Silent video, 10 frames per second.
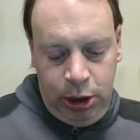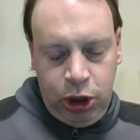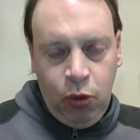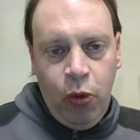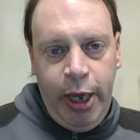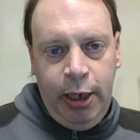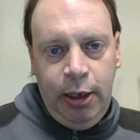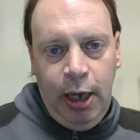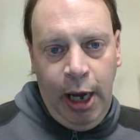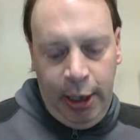to win
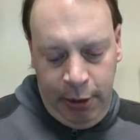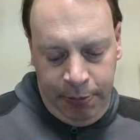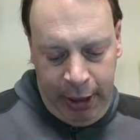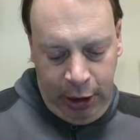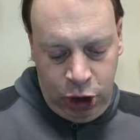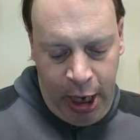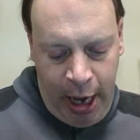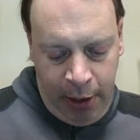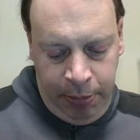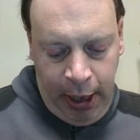the big
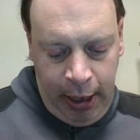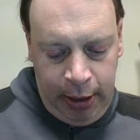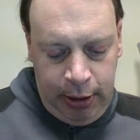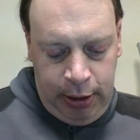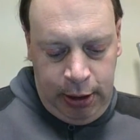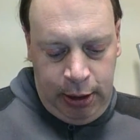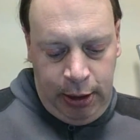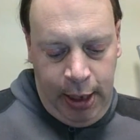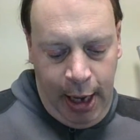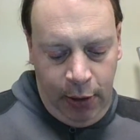jackpot.
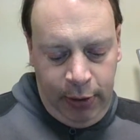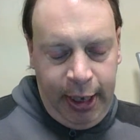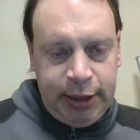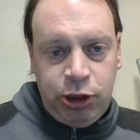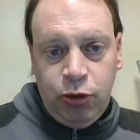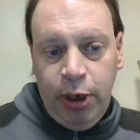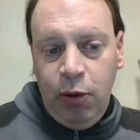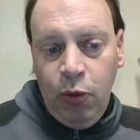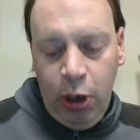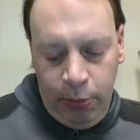Now, next
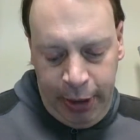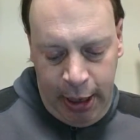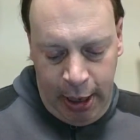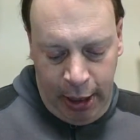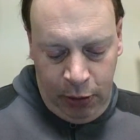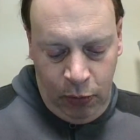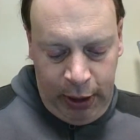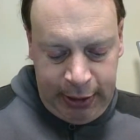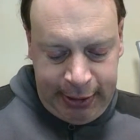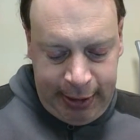drawing will be on
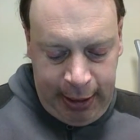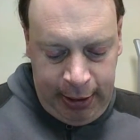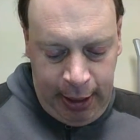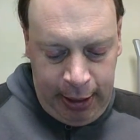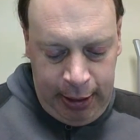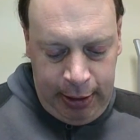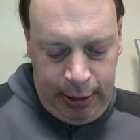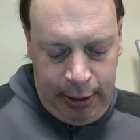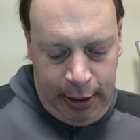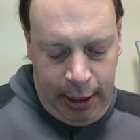Wednesday night.
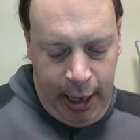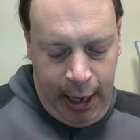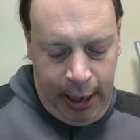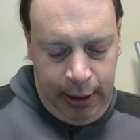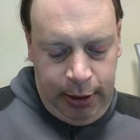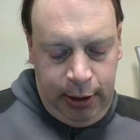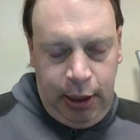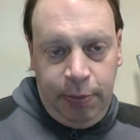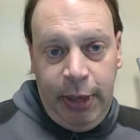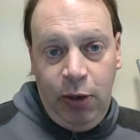And,
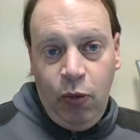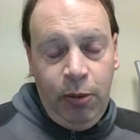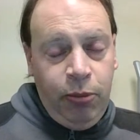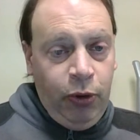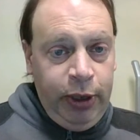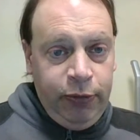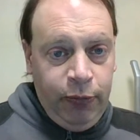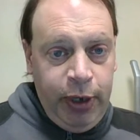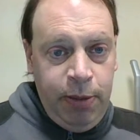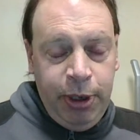I mean,
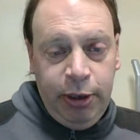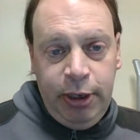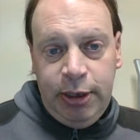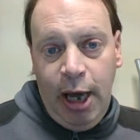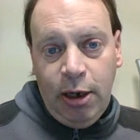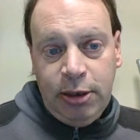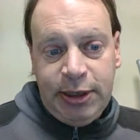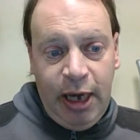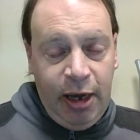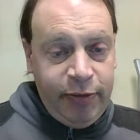$1.3 billion
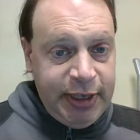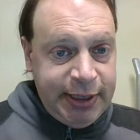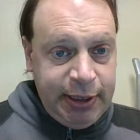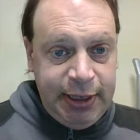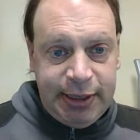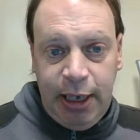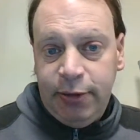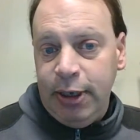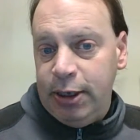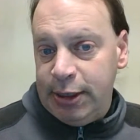obviously is
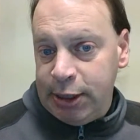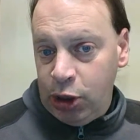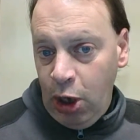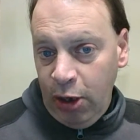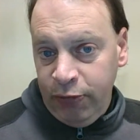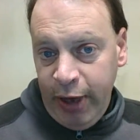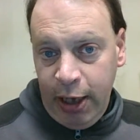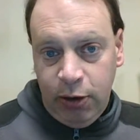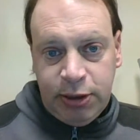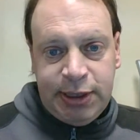nothing to scoff
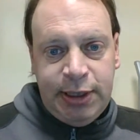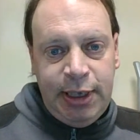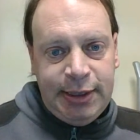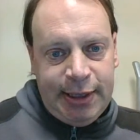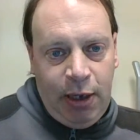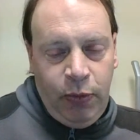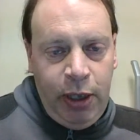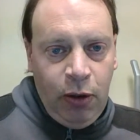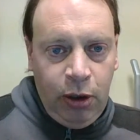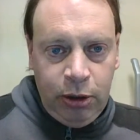at or sneeze at.
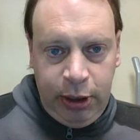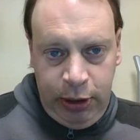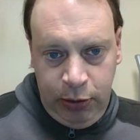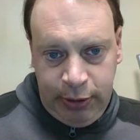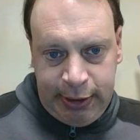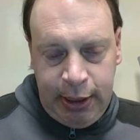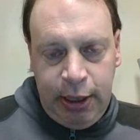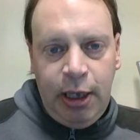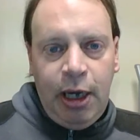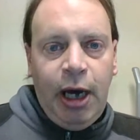We all could use
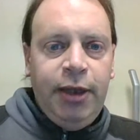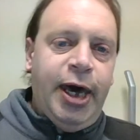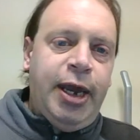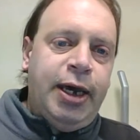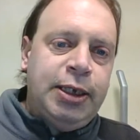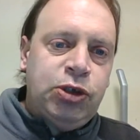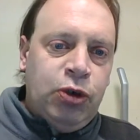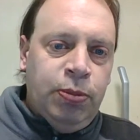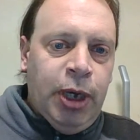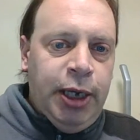that
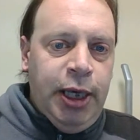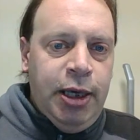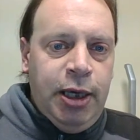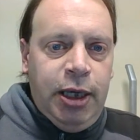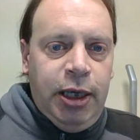extra money,